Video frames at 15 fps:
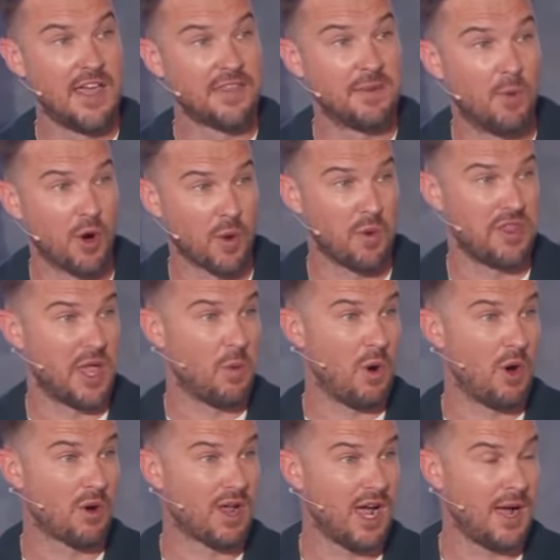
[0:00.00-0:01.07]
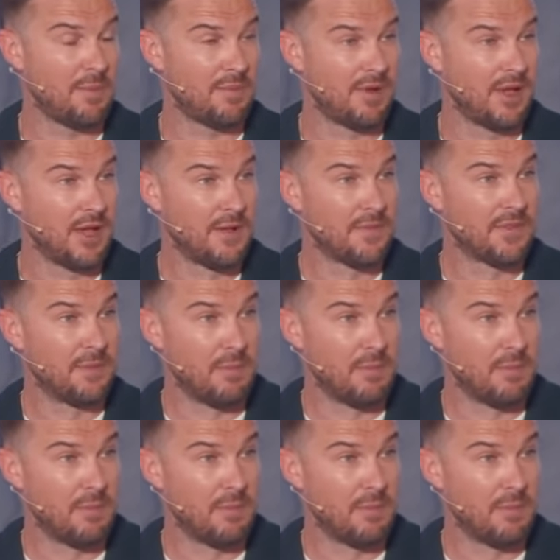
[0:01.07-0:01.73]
The morning when they woke up,